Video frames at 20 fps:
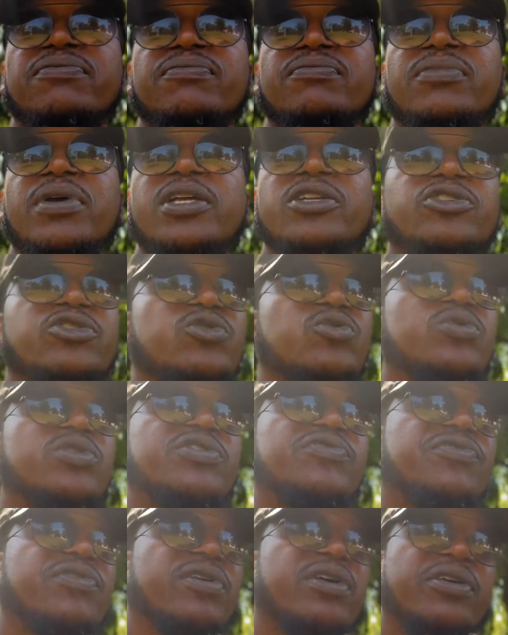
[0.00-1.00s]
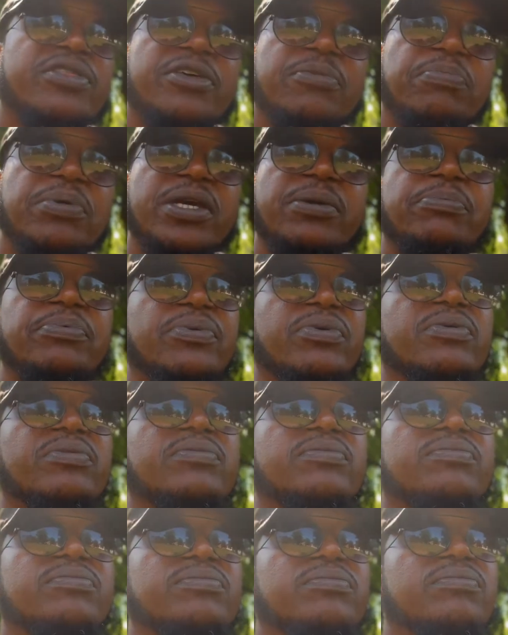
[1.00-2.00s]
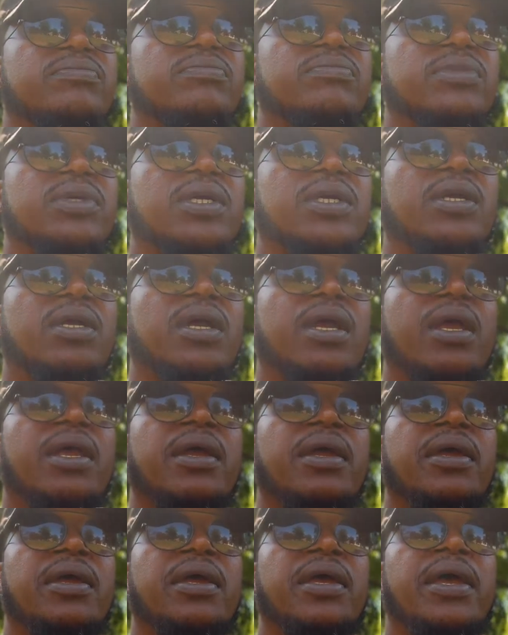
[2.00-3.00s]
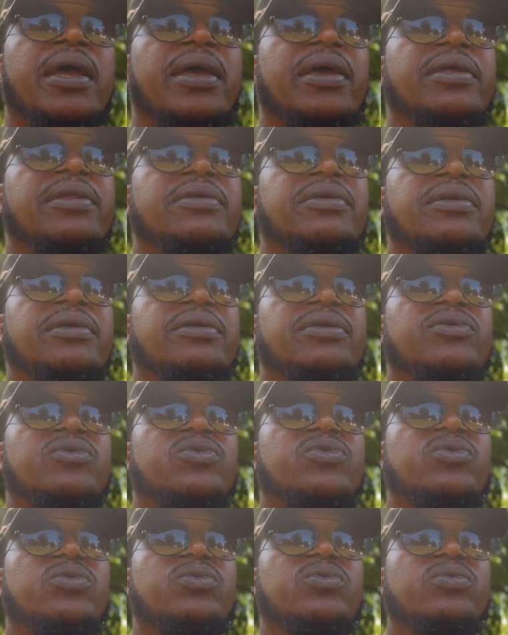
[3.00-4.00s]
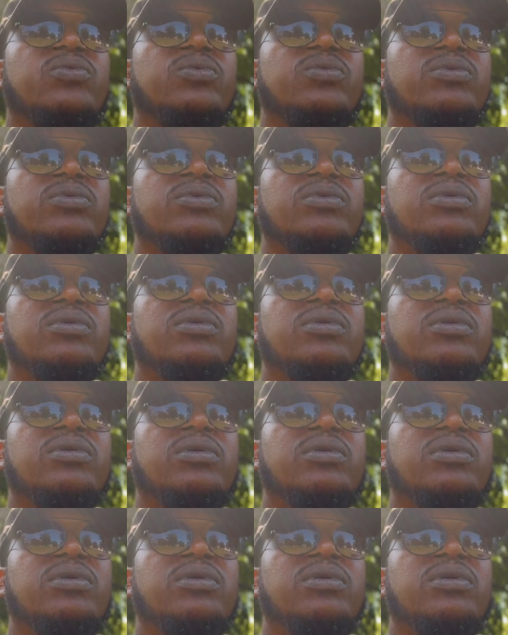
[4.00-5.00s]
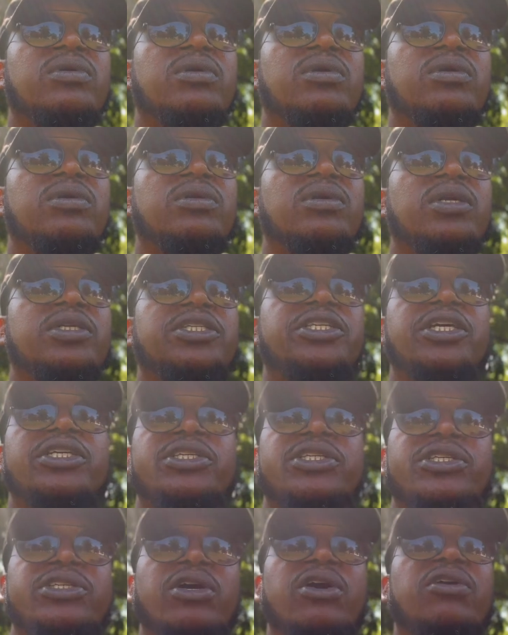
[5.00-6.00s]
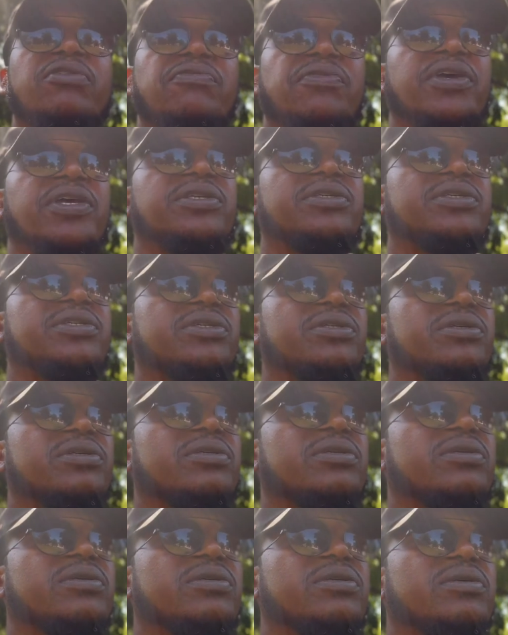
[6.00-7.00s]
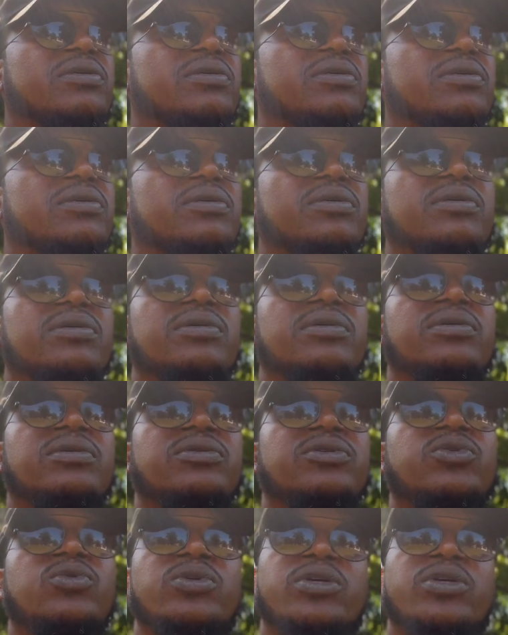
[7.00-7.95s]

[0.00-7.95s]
and truths for other people, and you do a disservice to